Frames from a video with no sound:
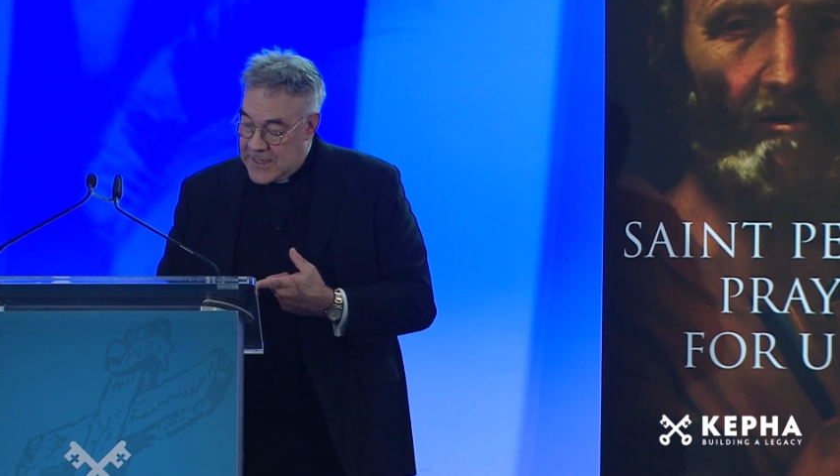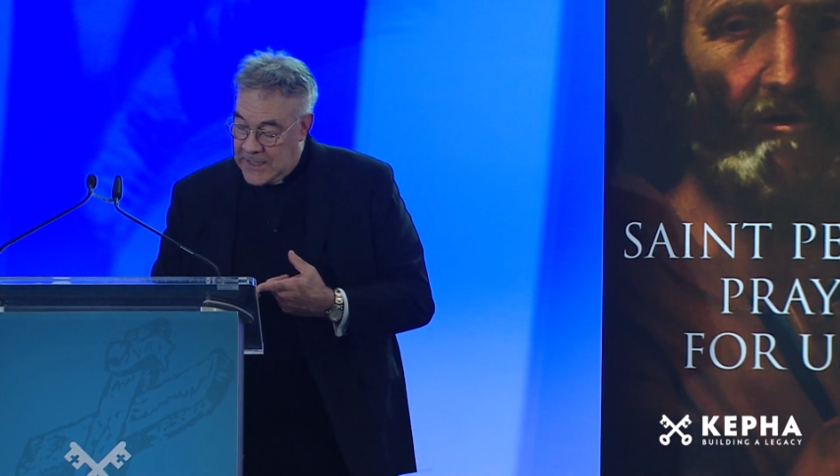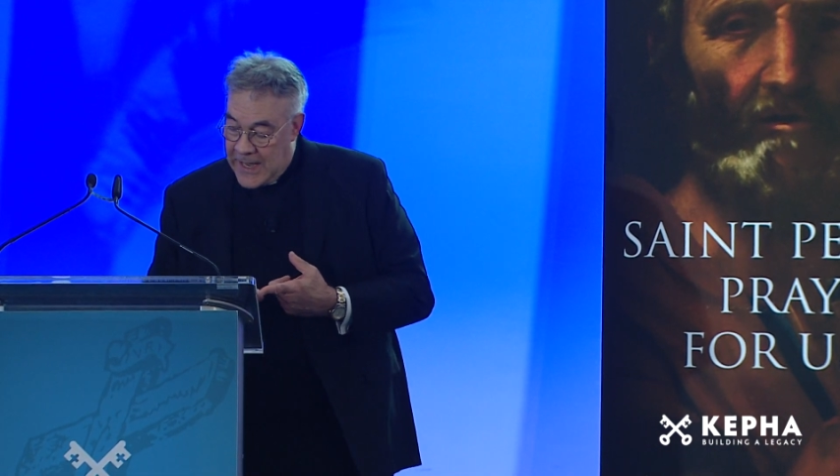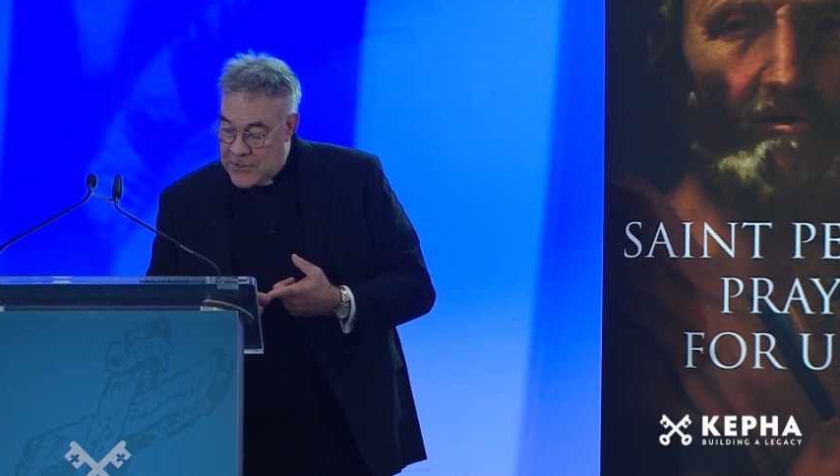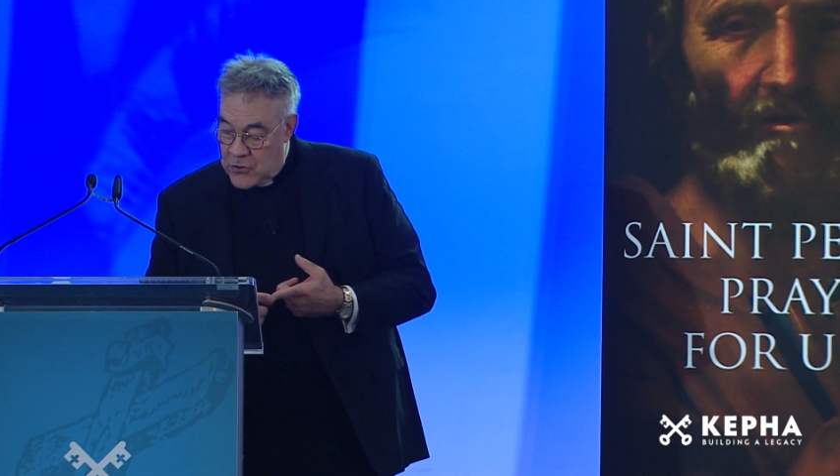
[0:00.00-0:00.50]

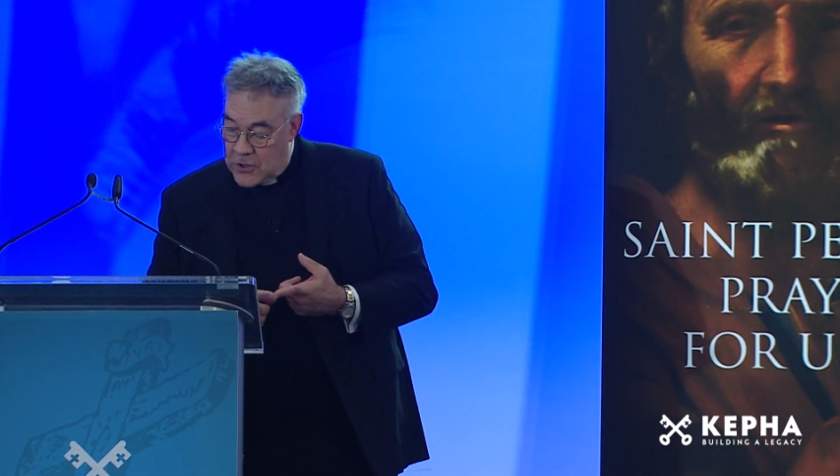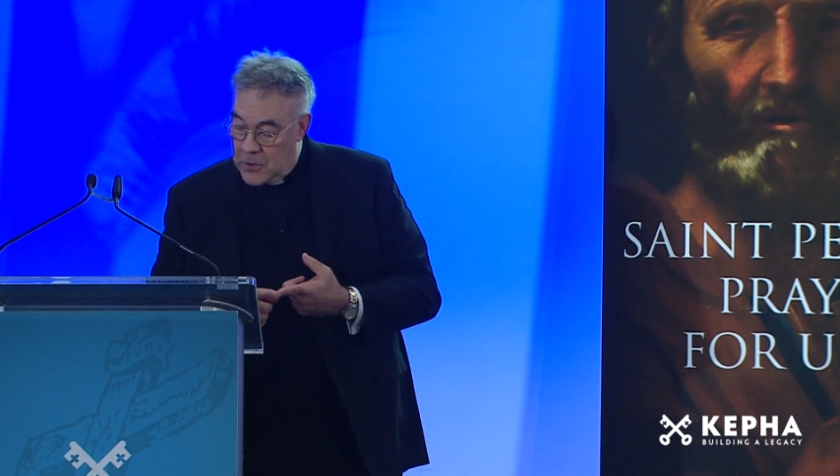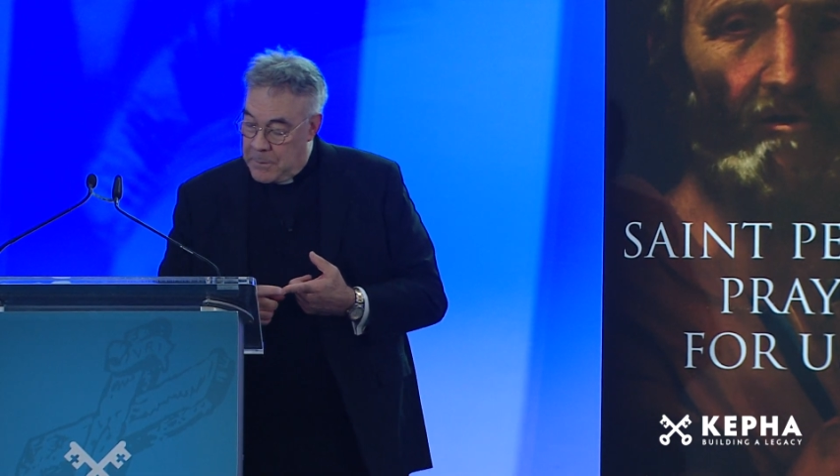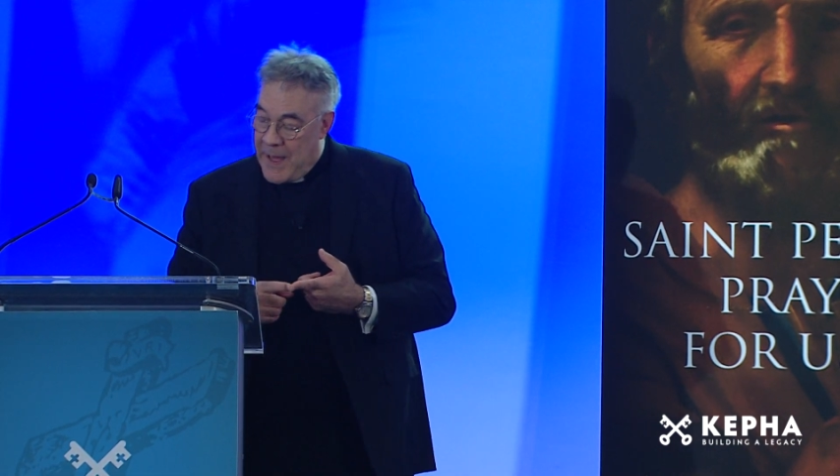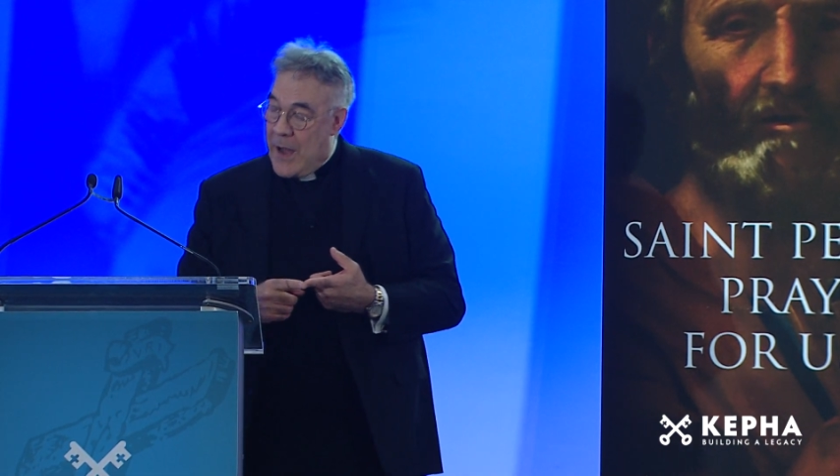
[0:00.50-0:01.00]
electrical
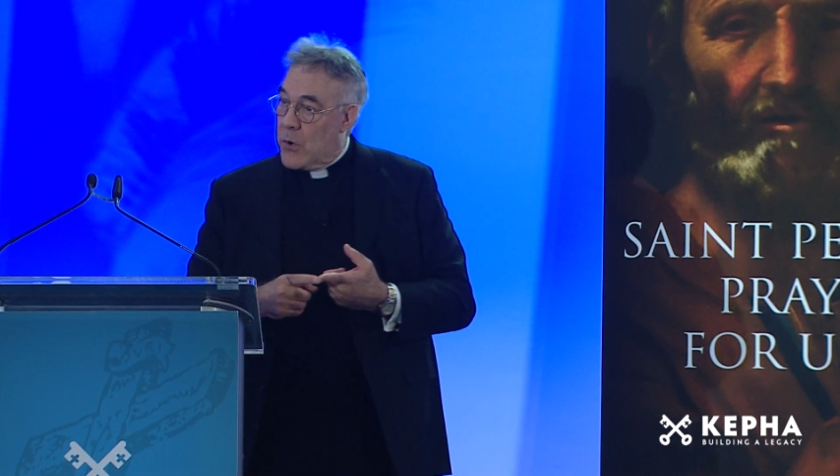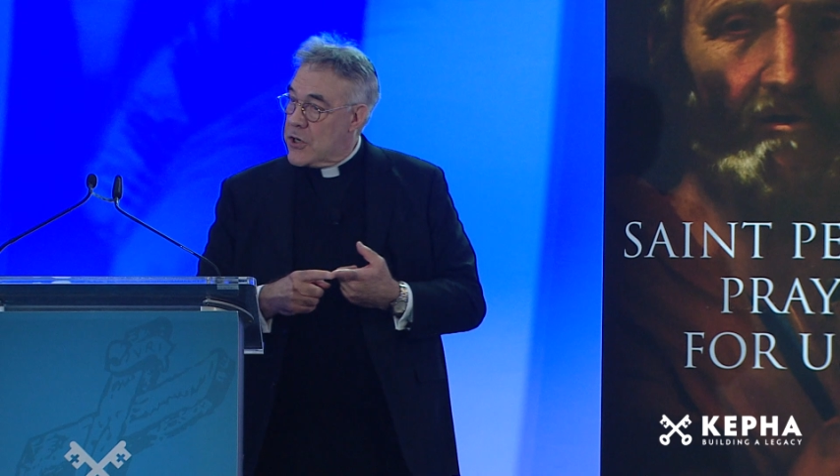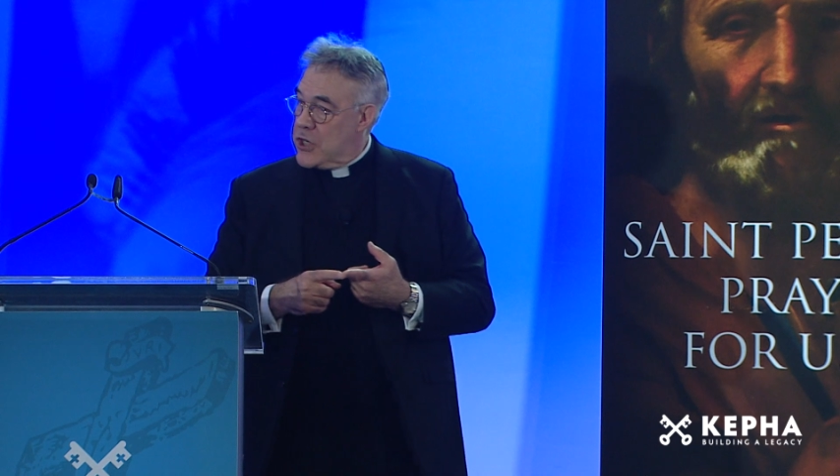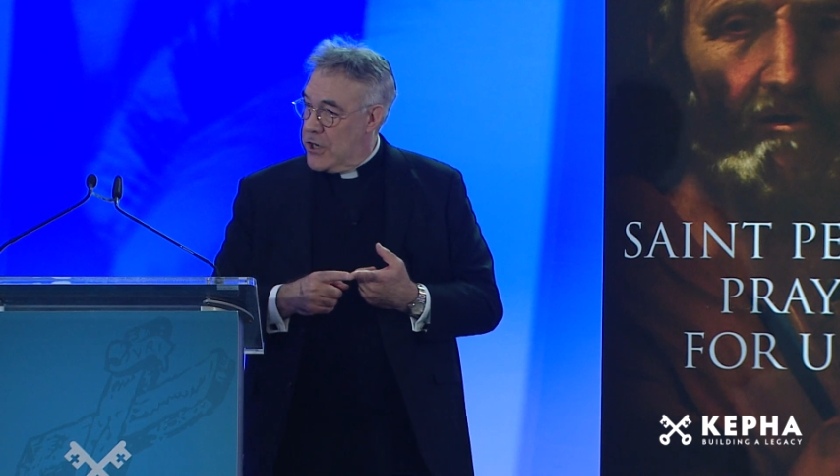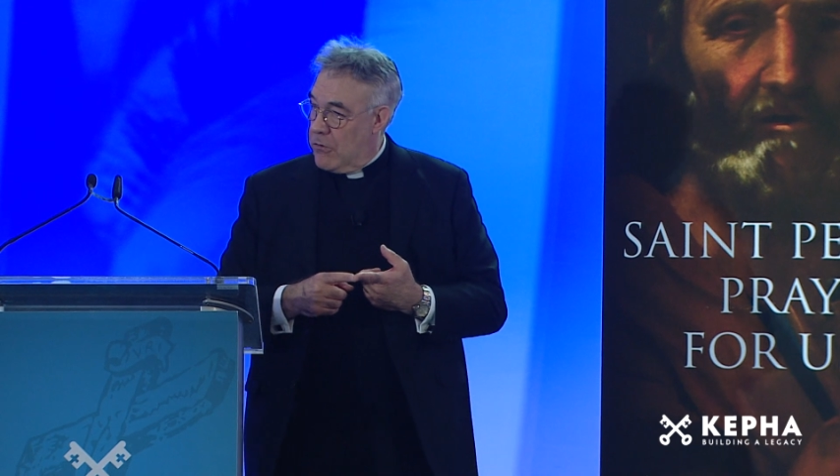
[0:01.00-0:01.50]
power
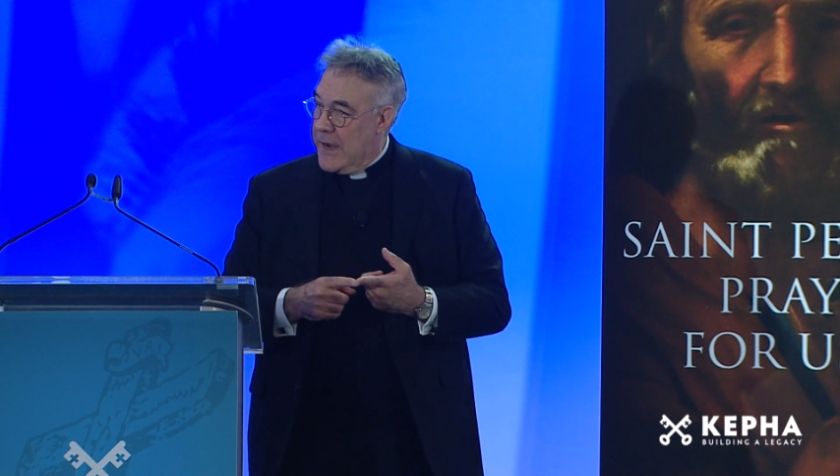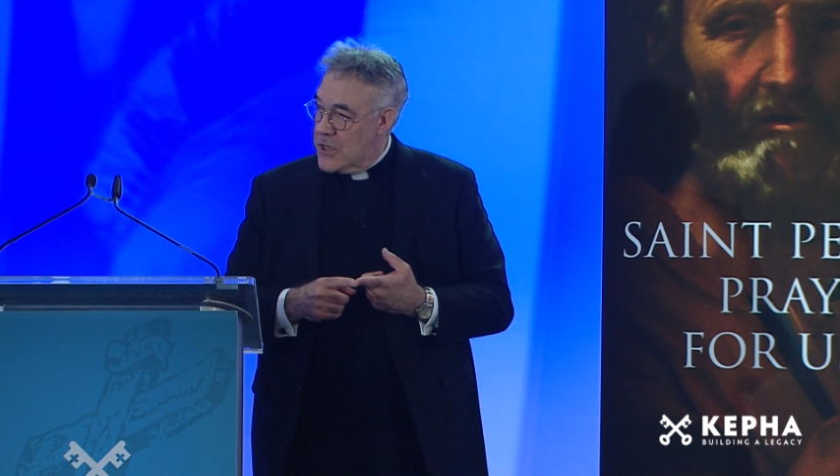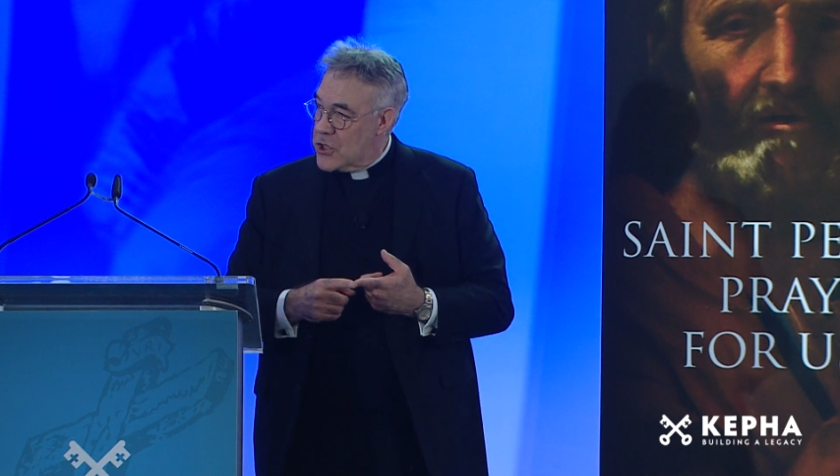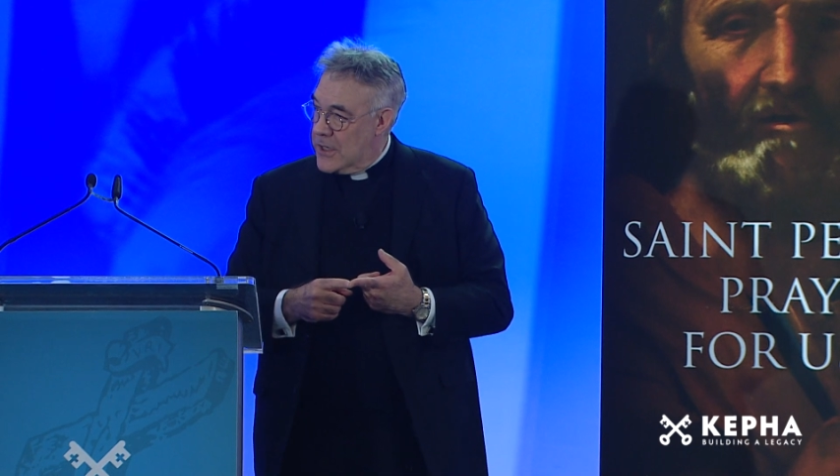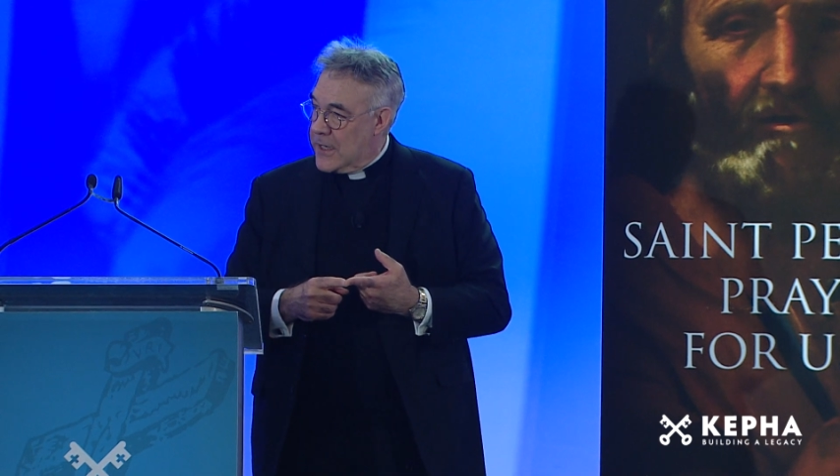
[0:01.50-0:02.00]
generation,